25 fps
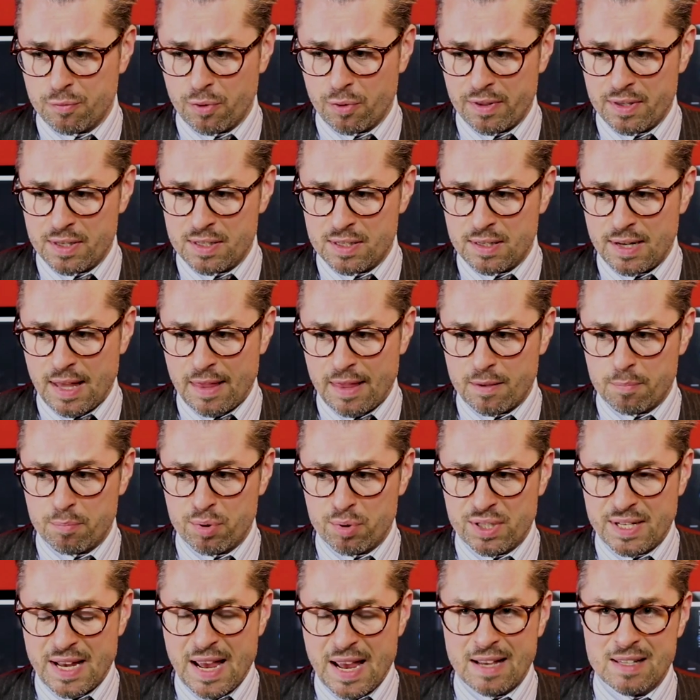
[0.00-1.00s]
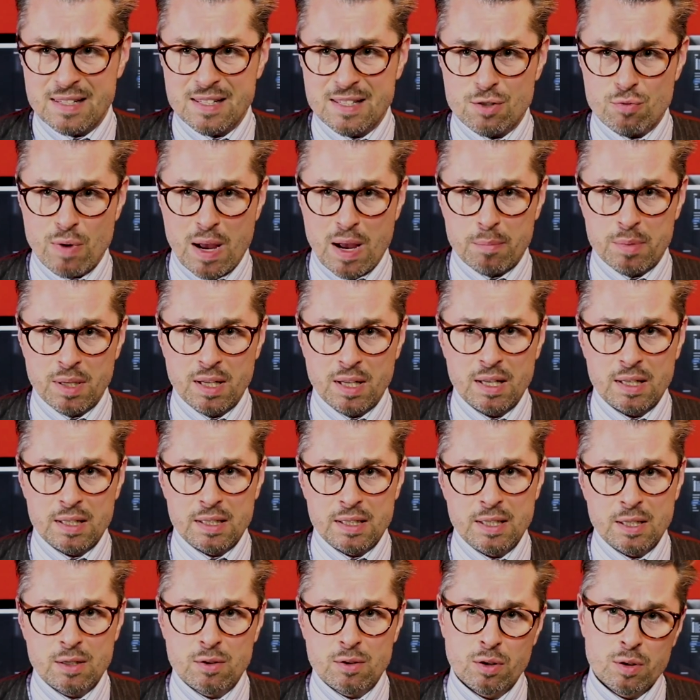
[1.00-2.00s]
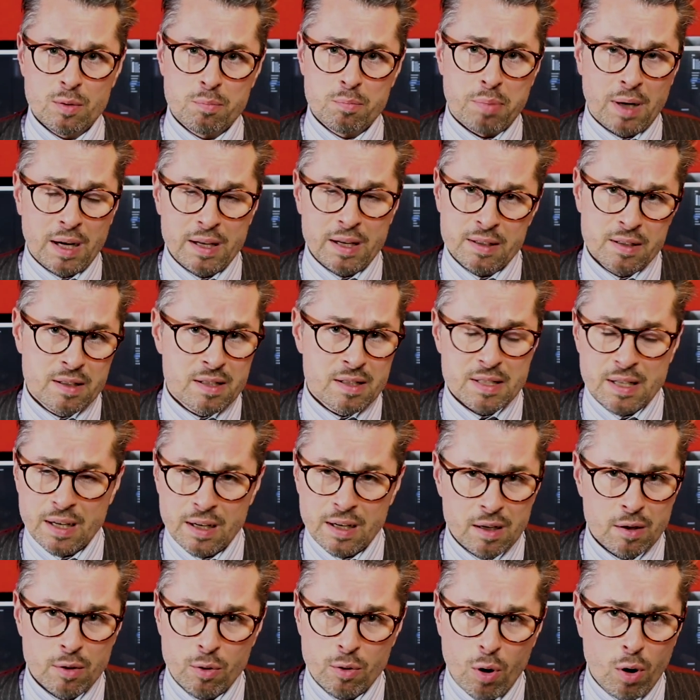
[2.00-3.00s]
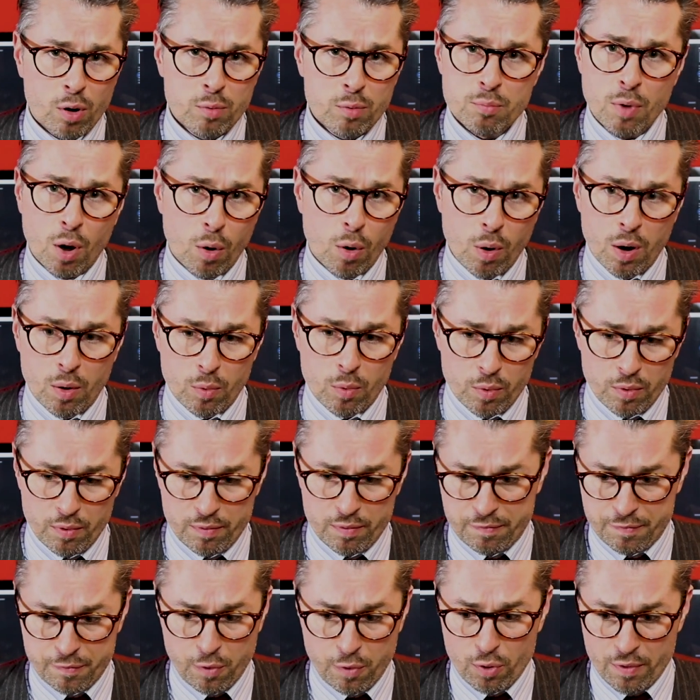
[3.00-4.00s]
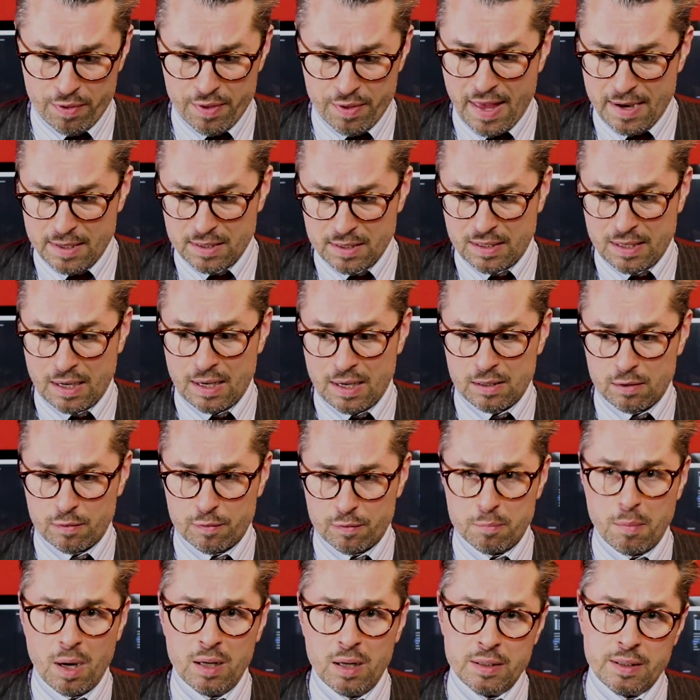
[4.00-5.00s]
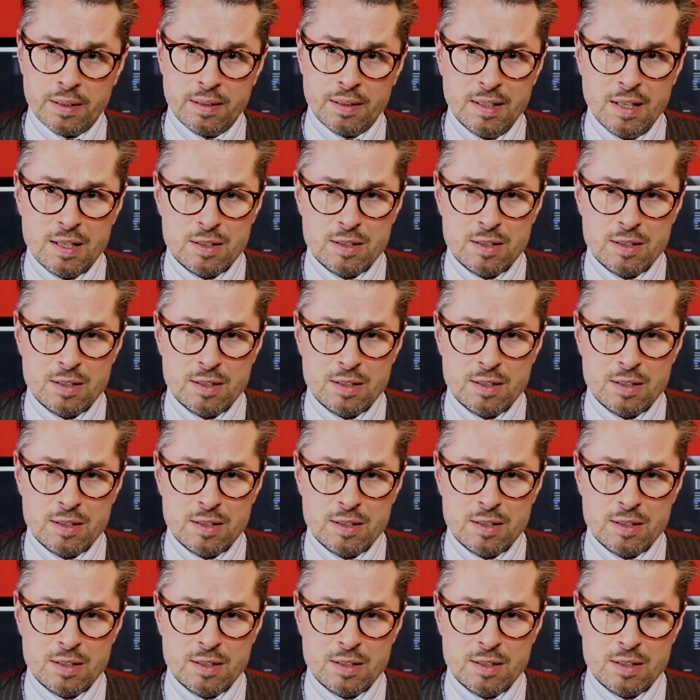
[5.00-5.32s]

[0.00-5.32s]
for this leather Patek strap, he could buy an entire lawnmower for that kind of money.